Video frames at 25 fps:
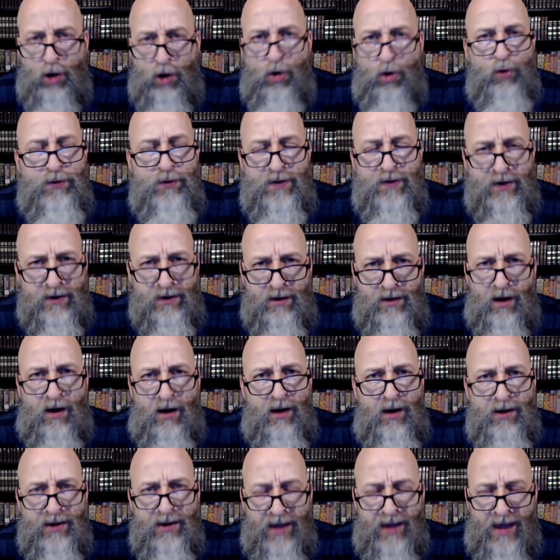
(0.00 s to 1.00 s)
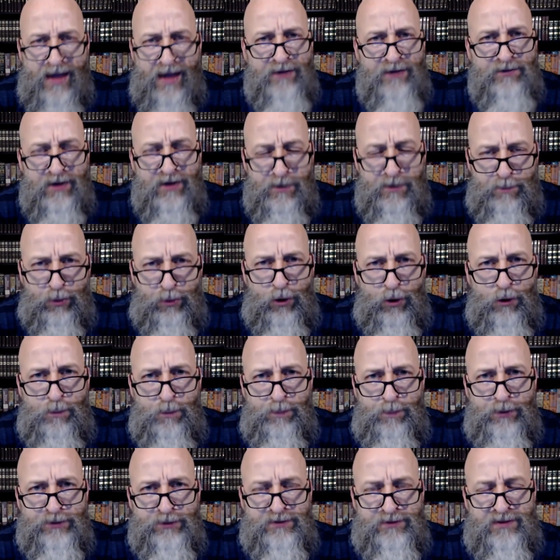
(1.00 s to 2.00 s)
that God has a
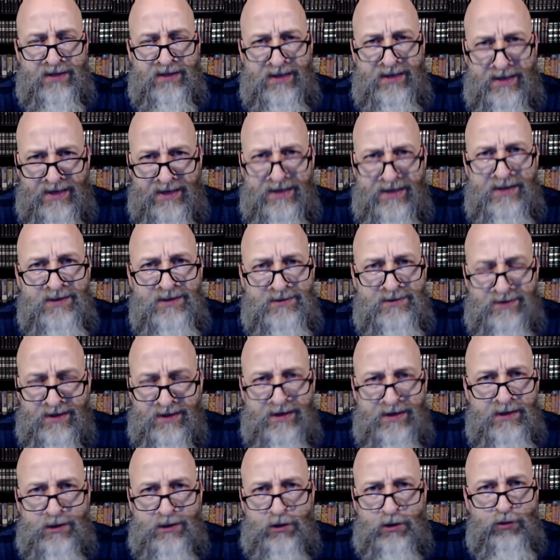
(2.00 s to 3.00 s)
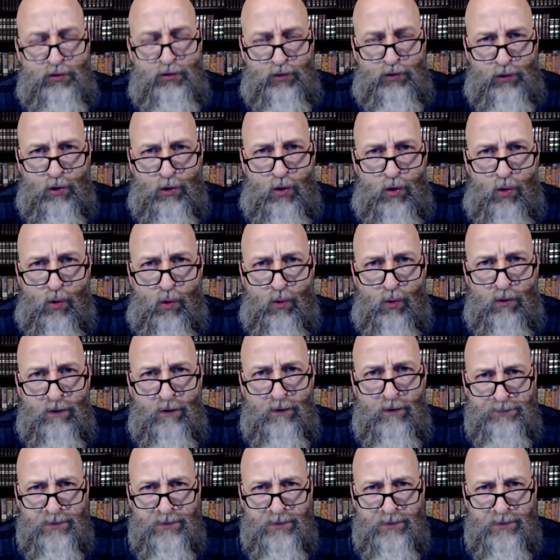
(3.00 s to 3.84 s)
purpose. He is in control.